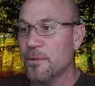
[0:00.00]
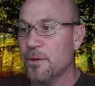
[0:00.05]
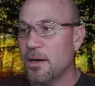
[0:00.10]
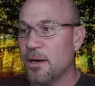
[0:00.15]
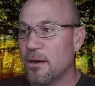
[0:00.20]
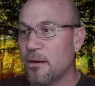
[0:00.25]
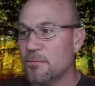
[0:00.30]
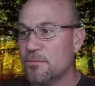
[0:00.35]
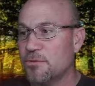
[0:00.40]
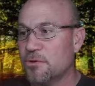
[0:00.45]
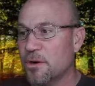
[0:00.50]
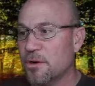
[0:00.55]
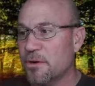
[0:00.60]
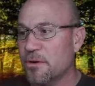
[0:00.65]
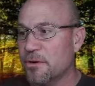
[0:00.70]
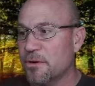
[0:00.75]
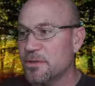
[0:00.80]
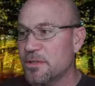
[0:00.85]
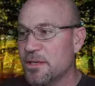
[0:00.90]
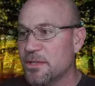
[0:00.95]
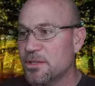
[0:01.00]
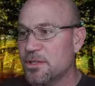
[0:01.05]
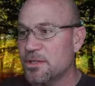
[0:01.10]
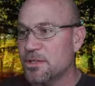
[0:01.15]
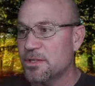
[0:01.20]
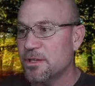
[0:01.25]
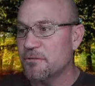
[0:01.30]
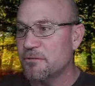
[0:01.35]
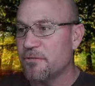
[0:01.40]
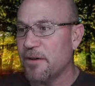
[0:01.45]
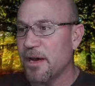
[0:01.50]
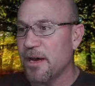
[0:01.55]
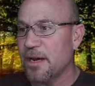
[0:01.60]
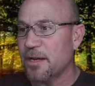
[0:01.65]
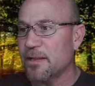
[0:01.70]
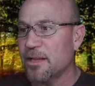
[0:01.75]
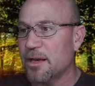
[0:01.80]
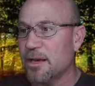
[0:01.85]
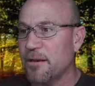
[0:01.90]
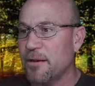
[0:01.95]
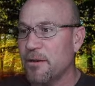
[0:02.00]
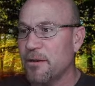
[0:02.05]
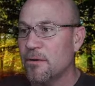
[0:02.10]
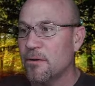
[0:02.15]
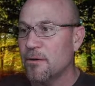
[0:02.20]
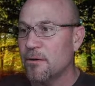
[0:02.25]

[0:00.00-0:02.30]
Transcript: I'll draw your attention to the fact that